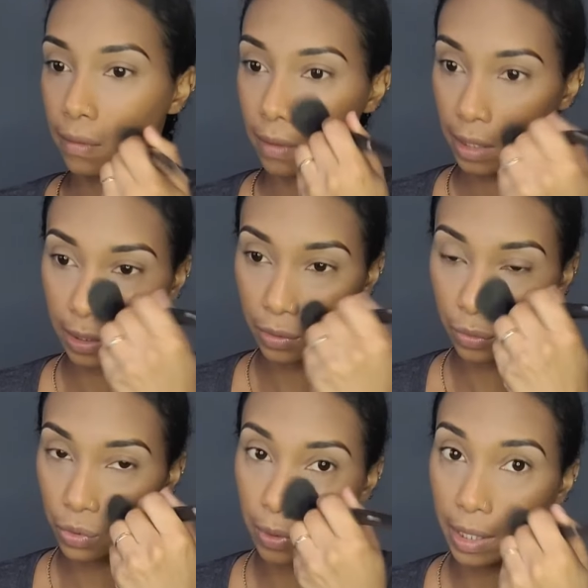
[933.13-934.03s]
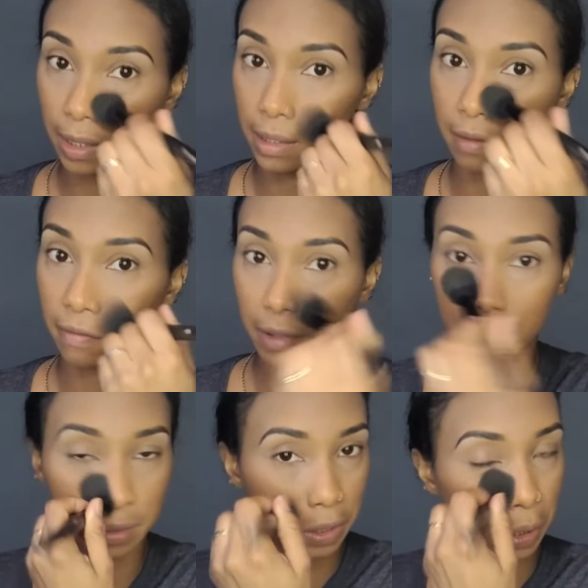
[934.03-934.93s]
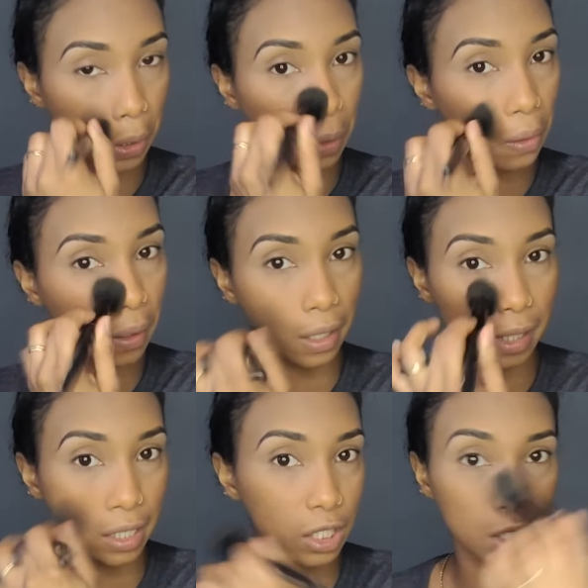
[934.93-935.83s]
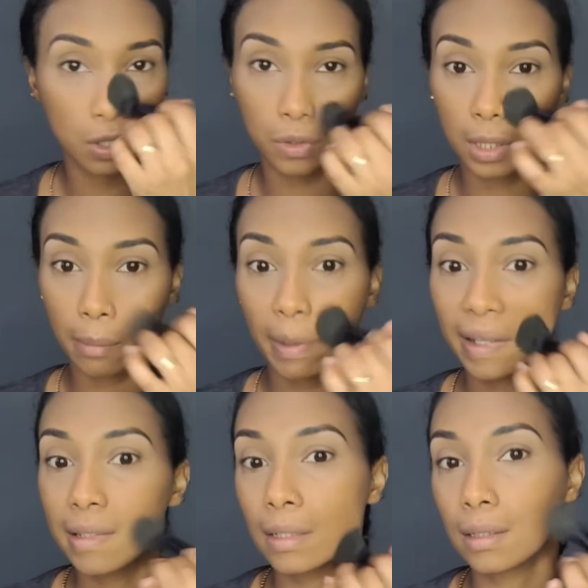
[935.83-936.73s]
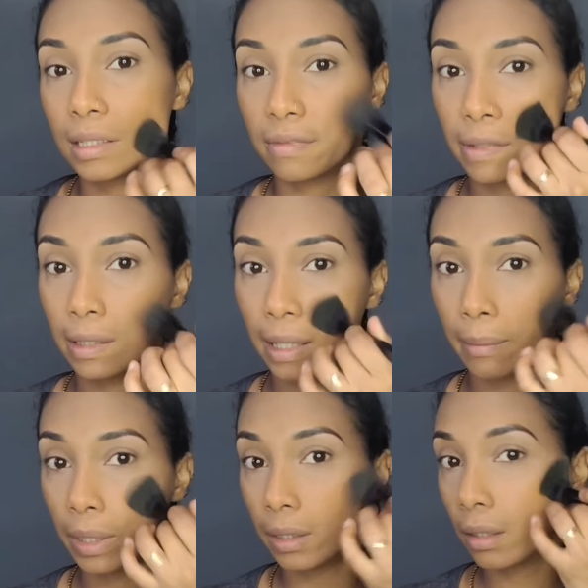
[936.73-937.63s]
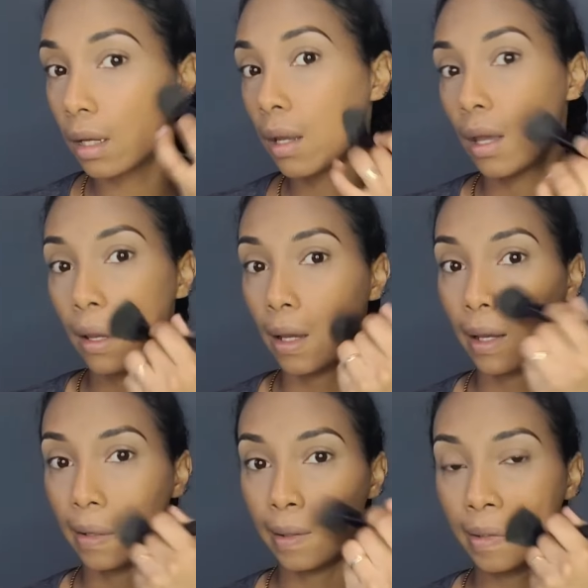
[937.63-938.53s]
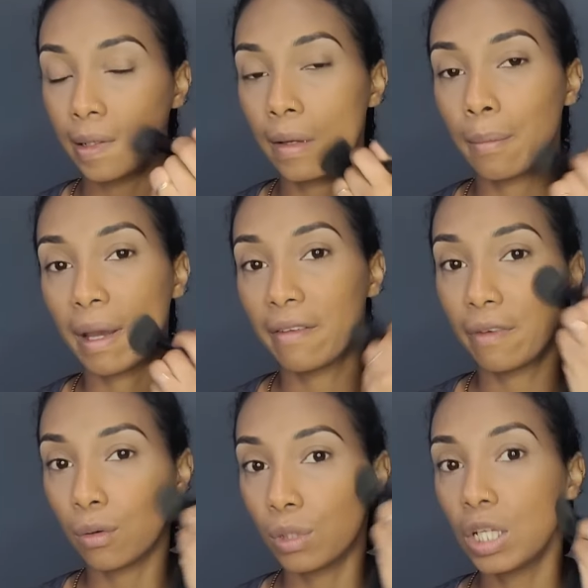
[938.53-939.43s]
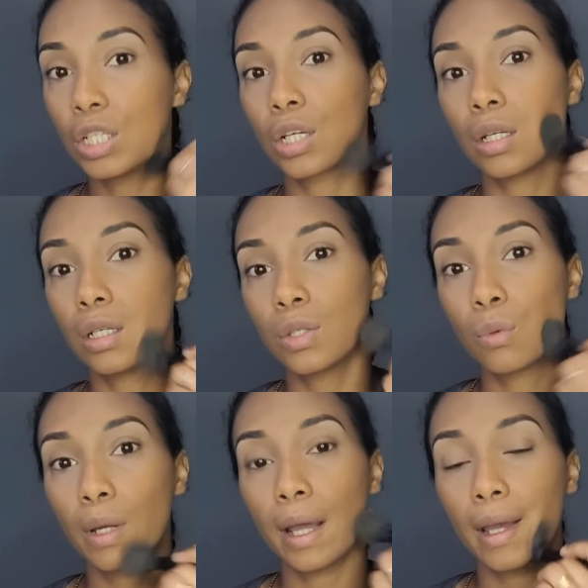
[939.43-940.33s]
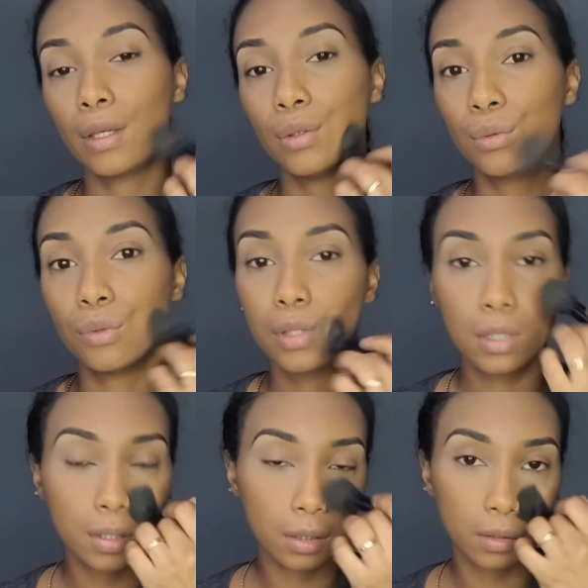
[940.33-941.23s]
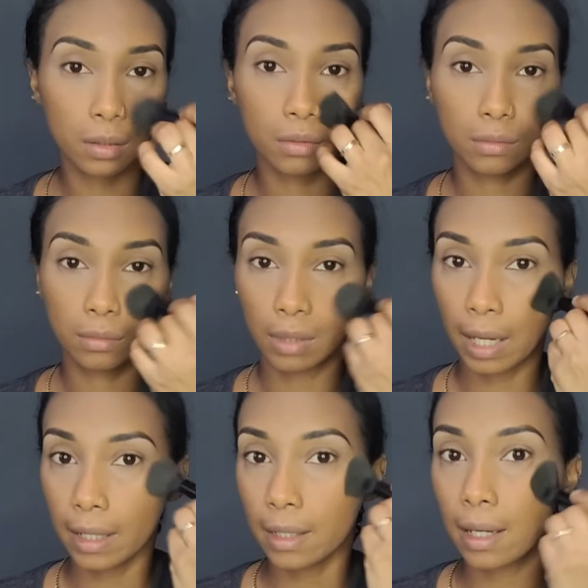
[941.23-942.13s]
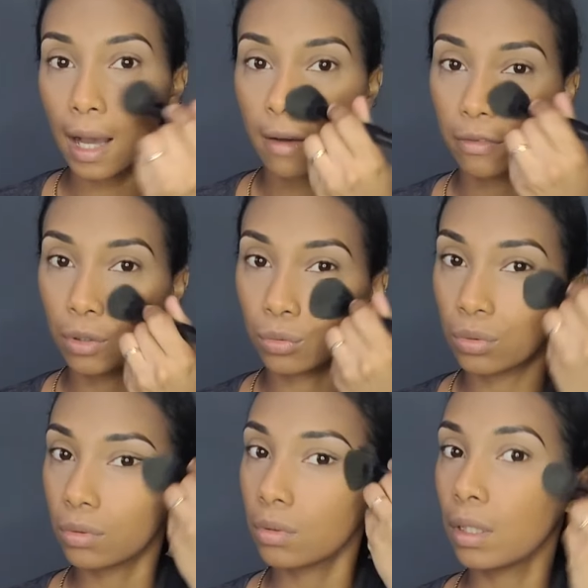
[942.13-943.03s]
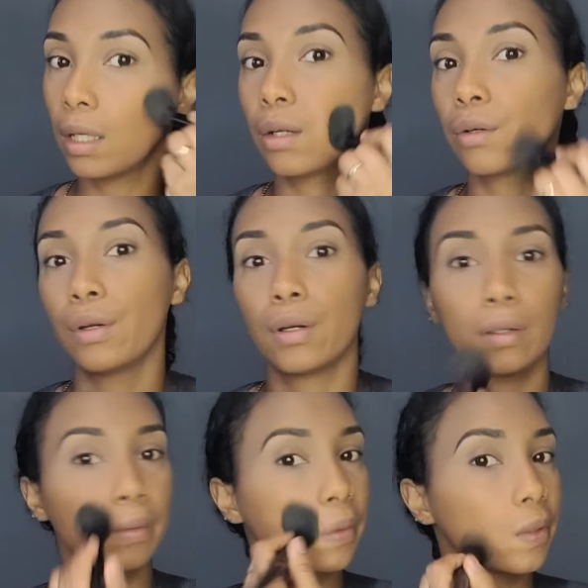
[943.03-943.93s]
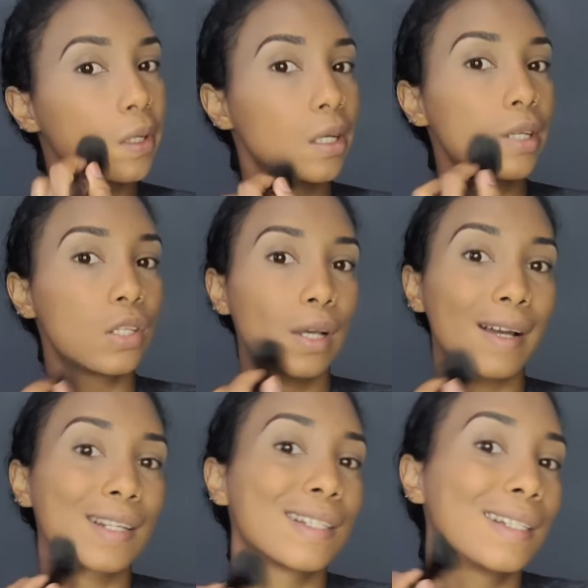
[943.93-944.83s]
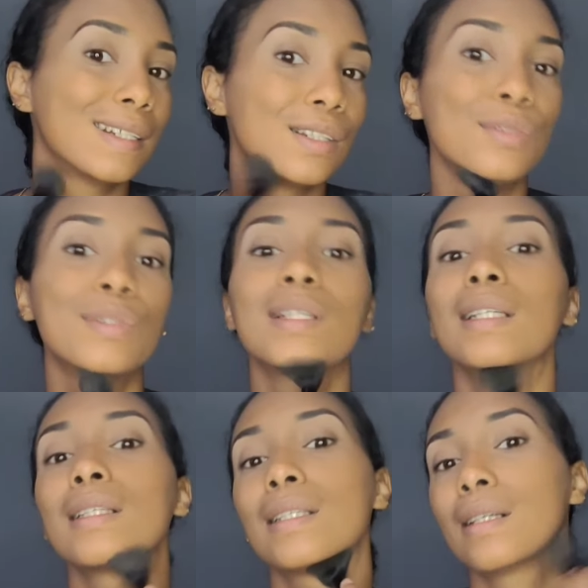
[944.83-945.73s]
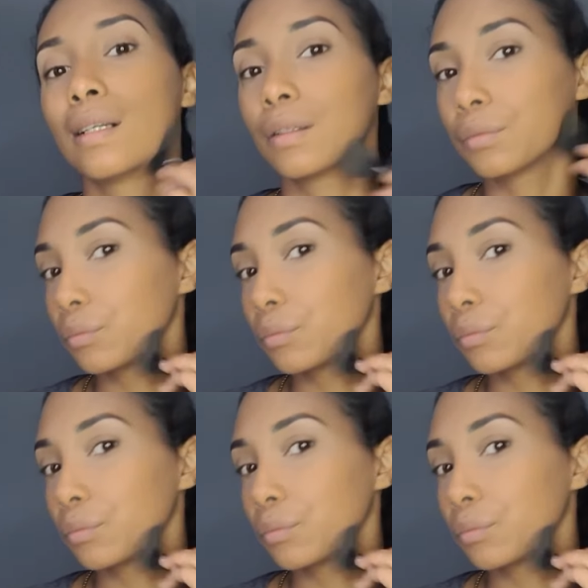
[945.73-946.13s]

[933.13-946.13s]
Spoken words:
I don't do anything fancy, and I just use a pencil to fill them in, and my foundation is what I use to kind of carve out the area. So I actually didn't use concealer.